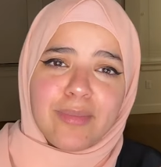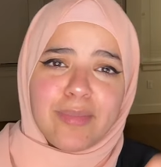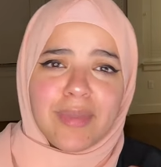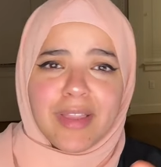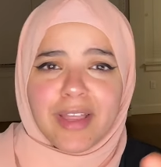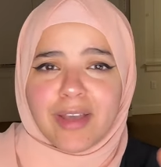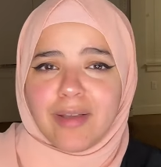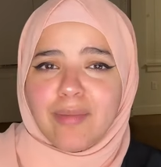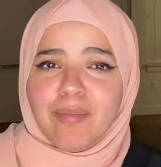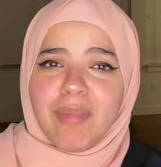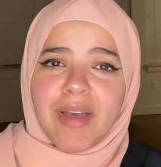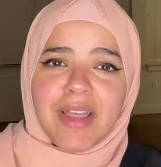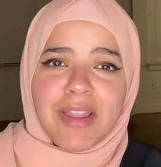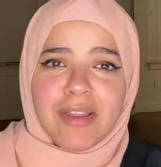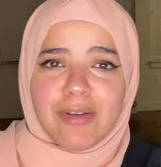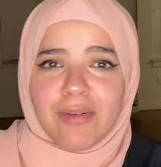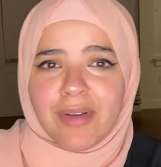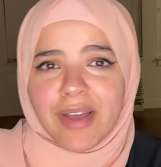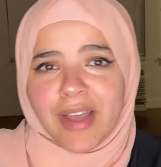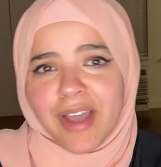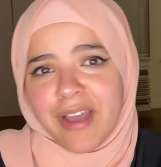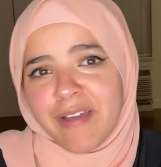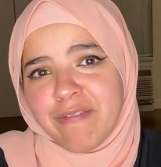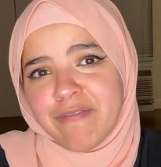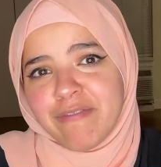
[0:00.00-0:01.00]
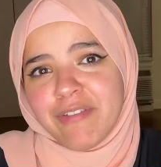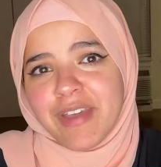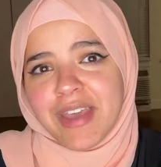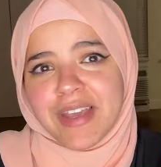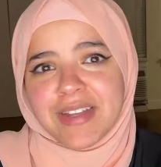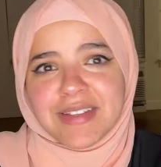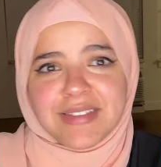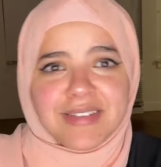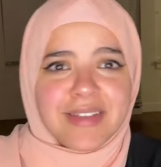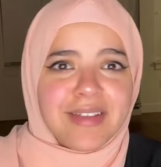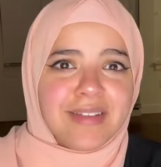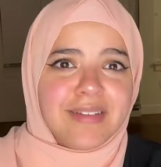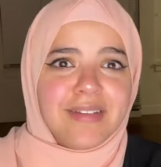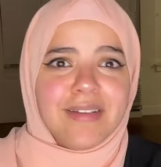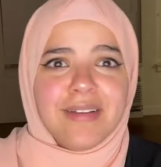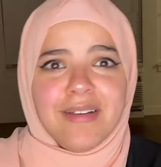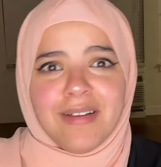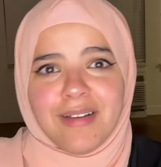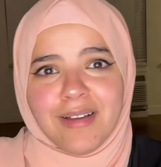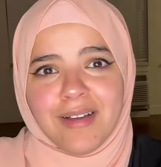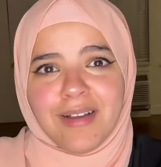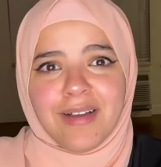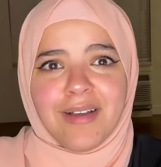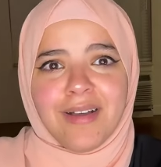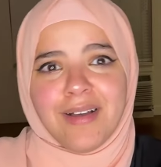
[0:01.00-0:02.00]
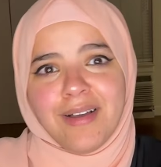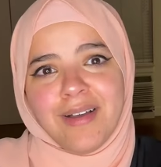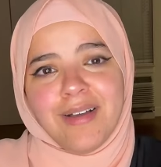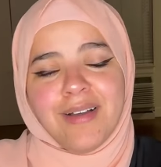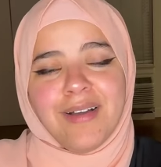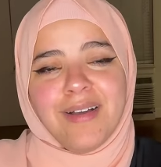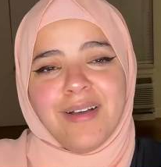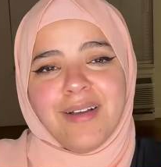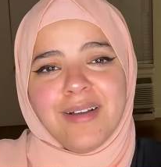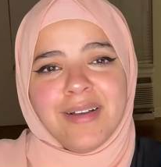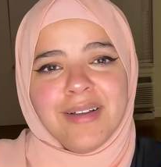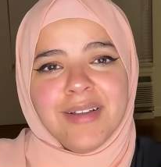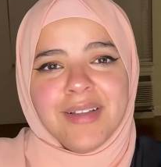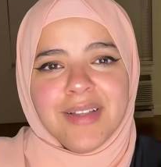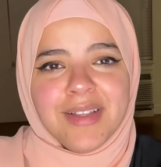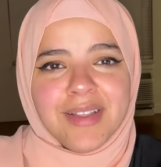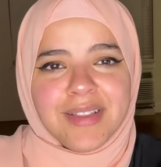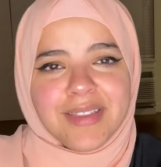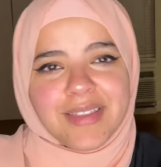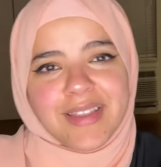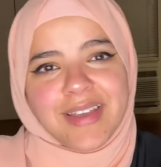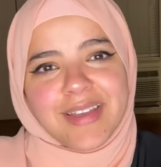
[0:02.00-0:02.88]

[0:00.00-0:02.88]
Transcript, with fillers: they'll be like, by the way, I faked it. Ha ha ha ha ha.